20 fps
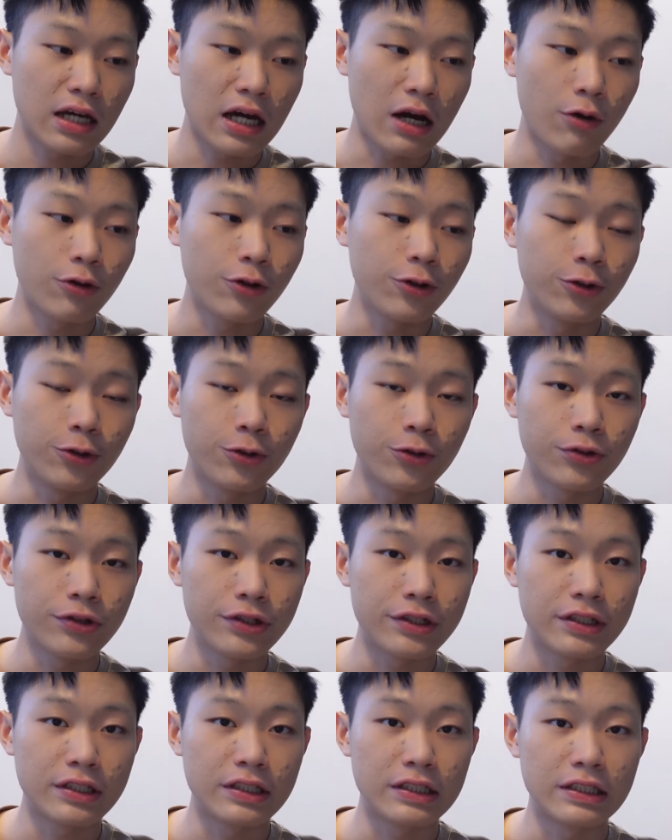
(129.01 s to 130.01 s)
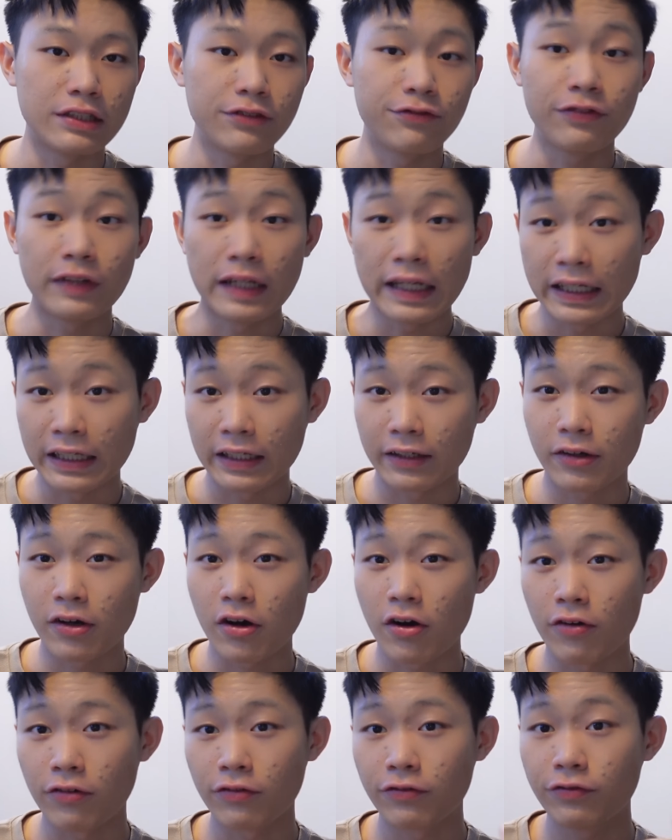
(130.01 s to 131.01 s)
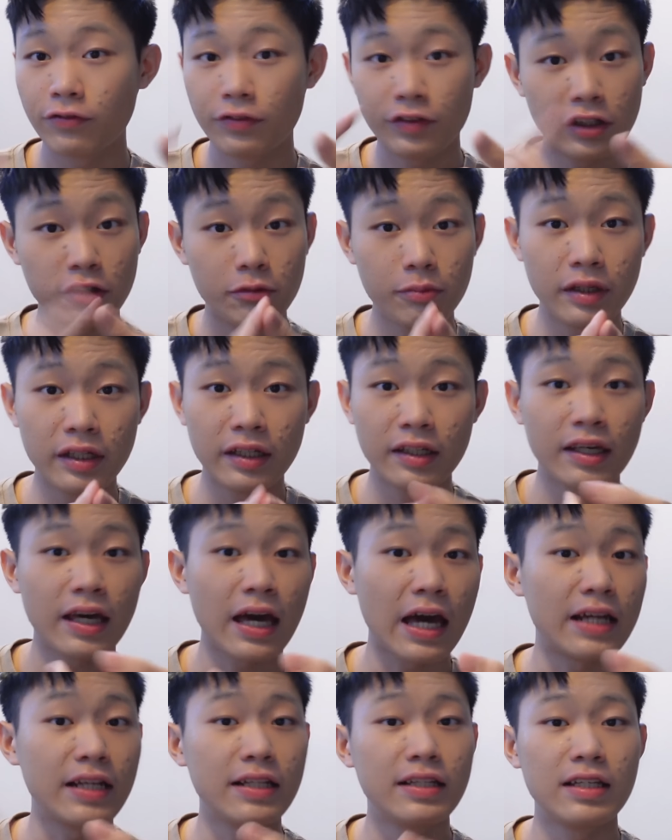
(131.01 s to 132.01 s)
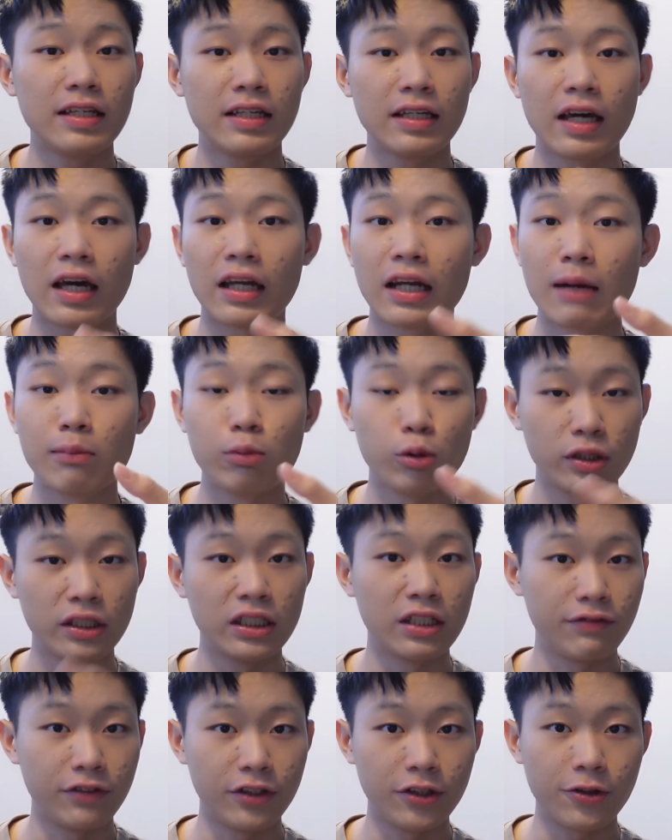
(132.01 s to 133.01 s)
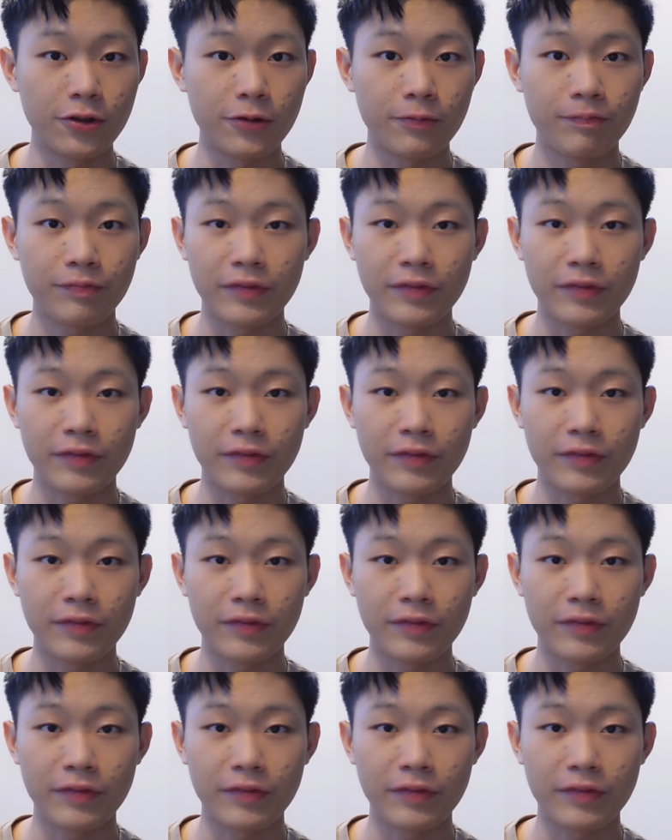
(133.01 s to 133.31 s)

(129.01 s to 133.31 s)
I want to know the feeling of filming, editing, and uploading a video.